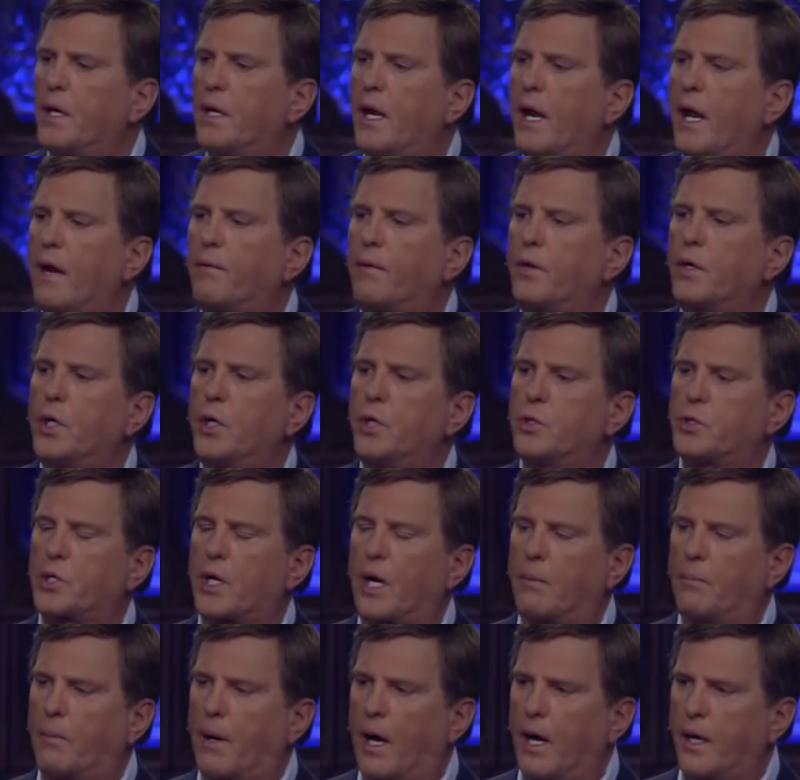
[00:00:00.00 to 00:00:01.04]
never use
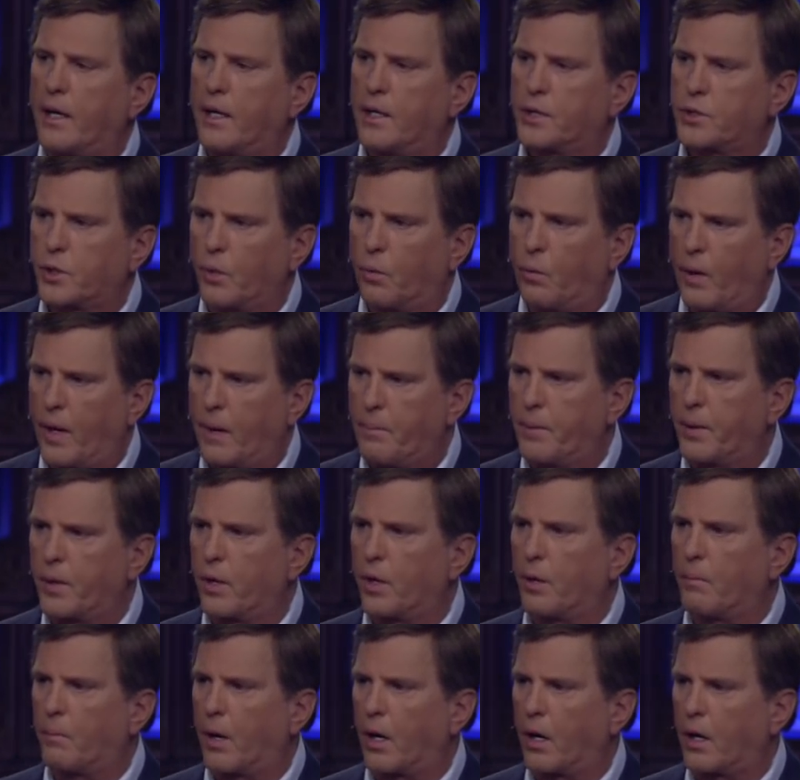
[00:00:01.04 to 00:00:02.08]
our body as a weapon
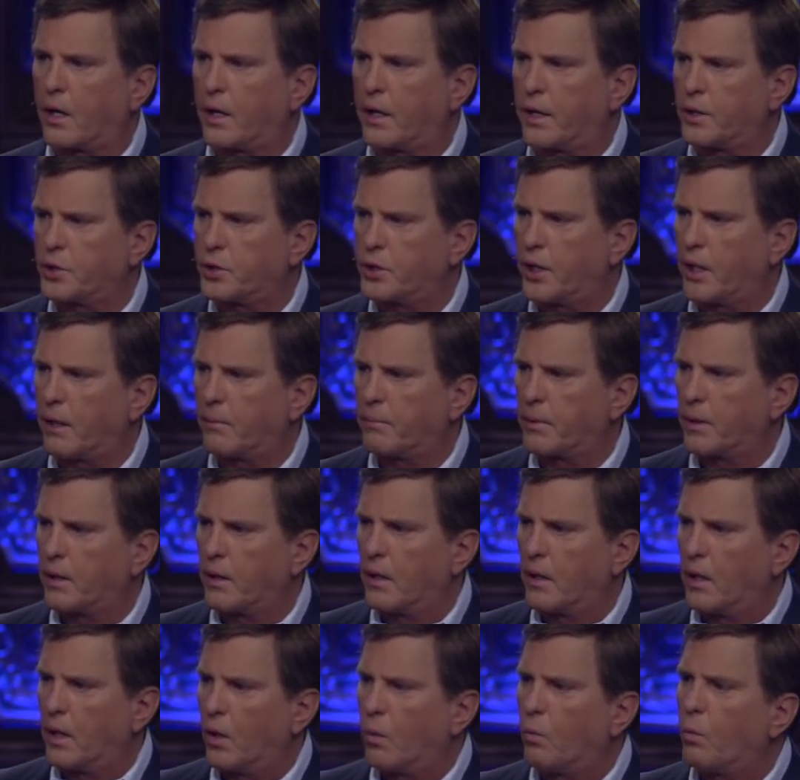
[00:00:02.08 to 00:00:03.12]
or a bargaining chip.
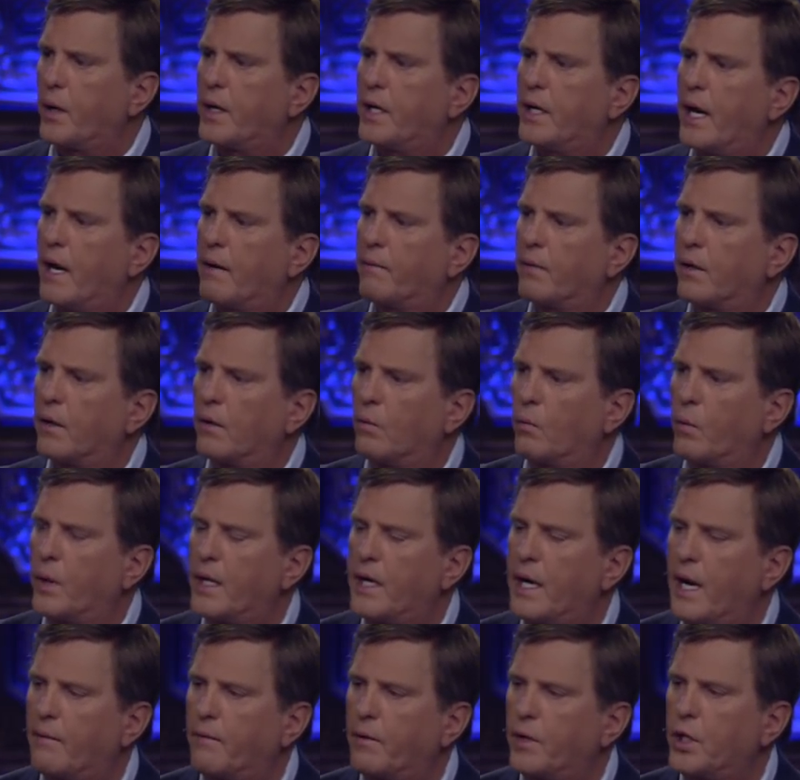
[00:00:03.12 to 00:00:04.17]
We never, we
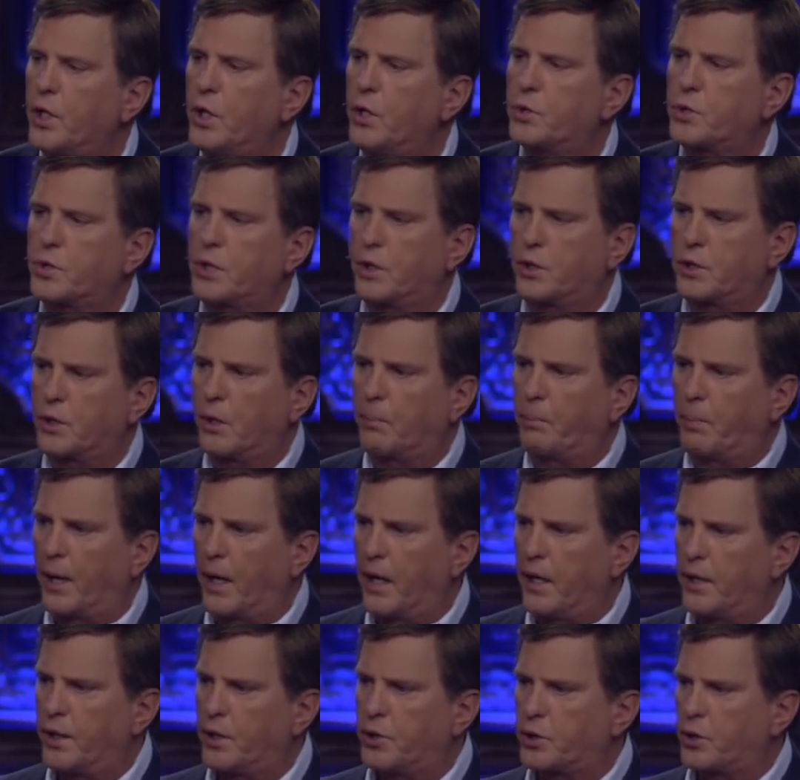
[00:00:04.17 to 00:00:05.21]
never use it to
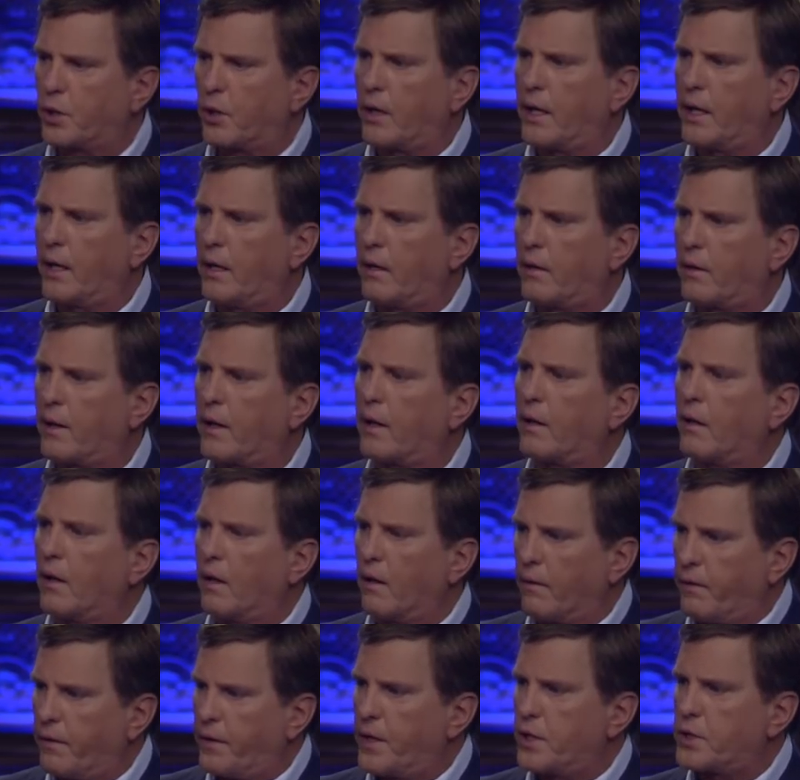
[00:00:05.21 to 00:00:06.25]
punish or anything.
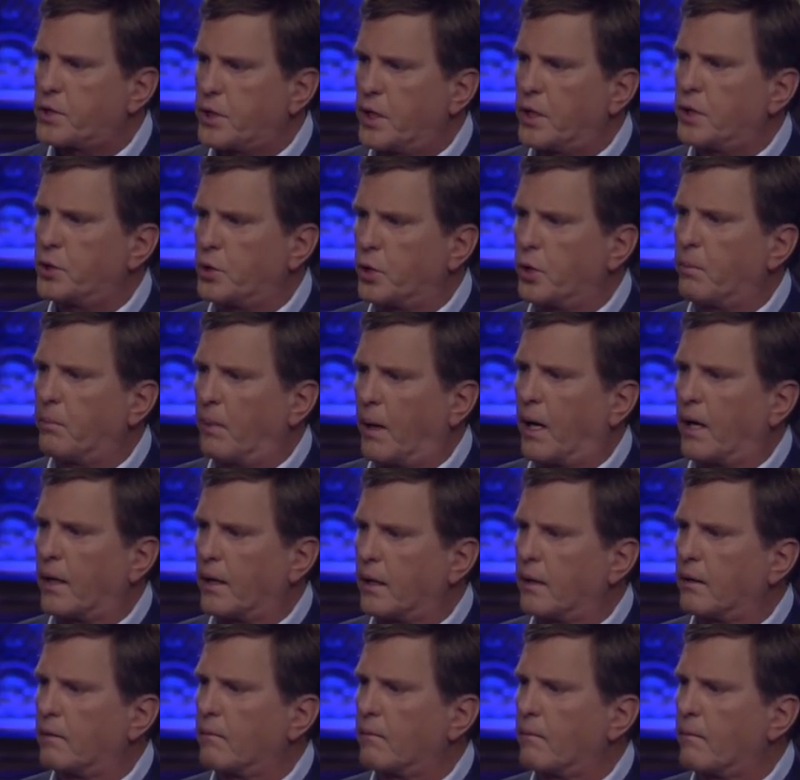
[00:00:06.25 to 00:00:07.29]
This is your
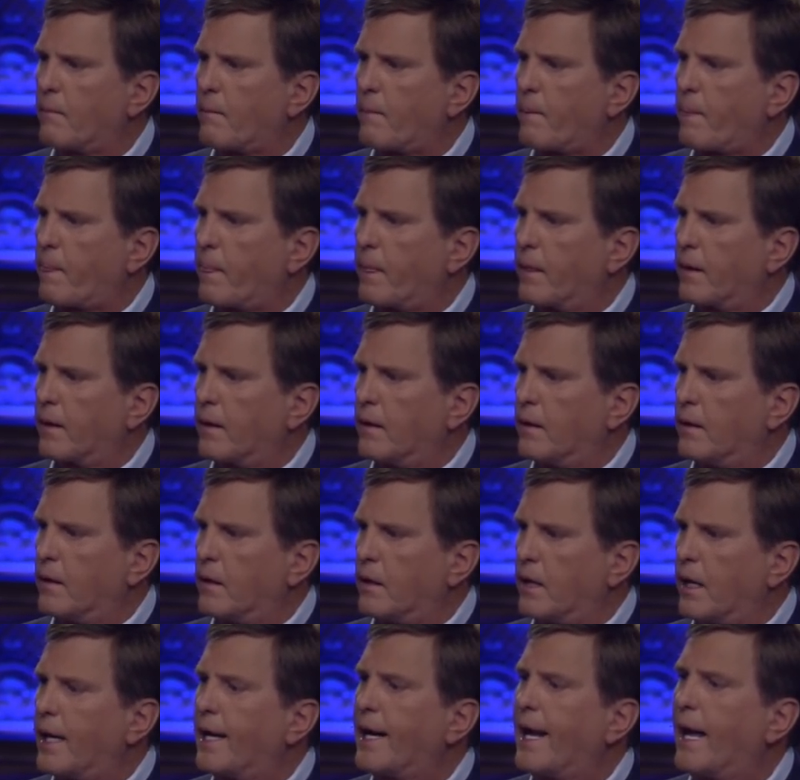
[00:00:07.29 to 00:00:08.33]
body.
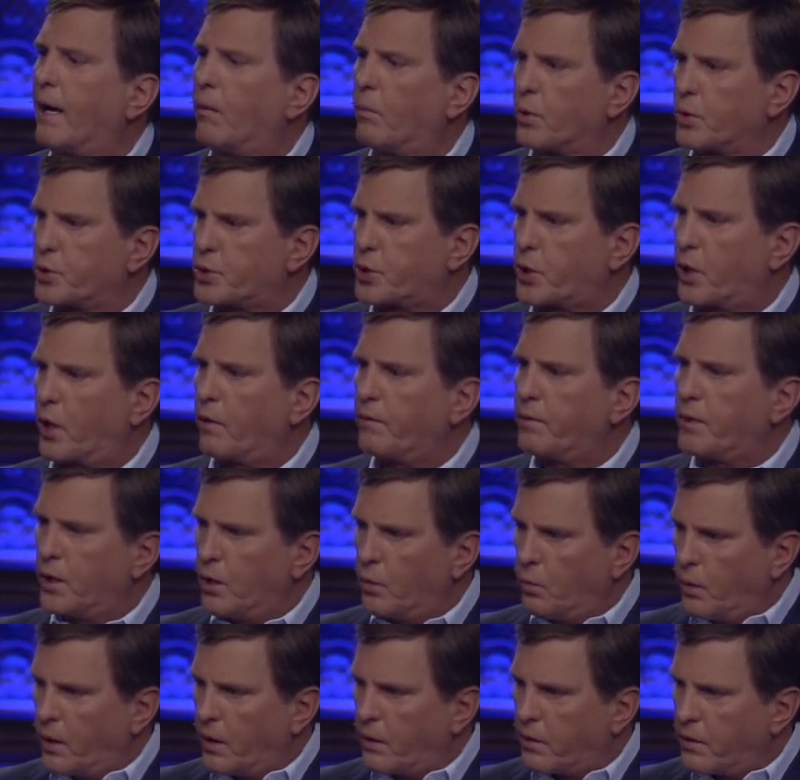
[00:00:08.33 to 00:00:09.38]
And I will serve
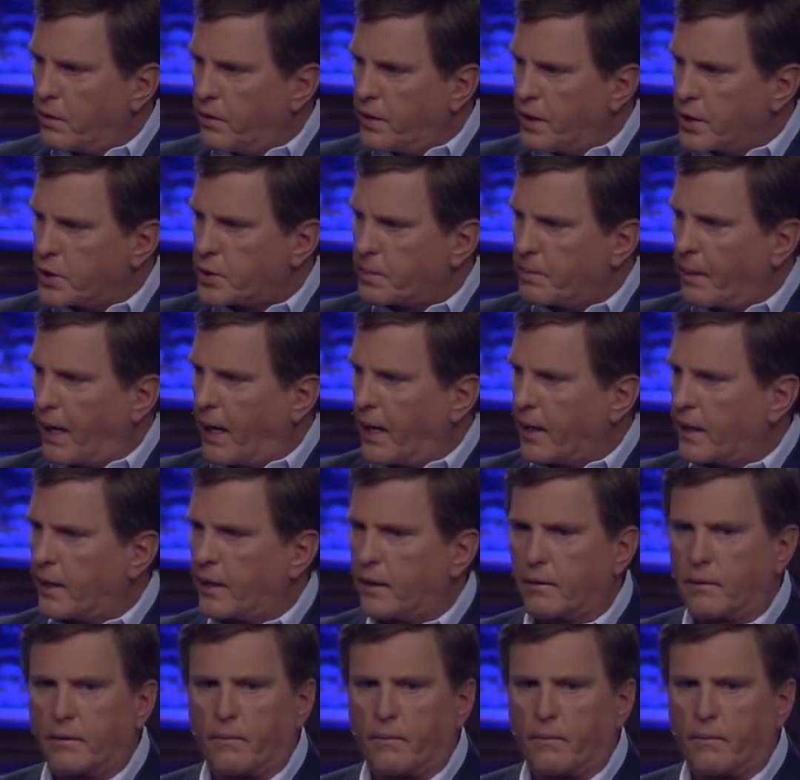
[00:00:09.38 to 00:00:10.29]
you with this body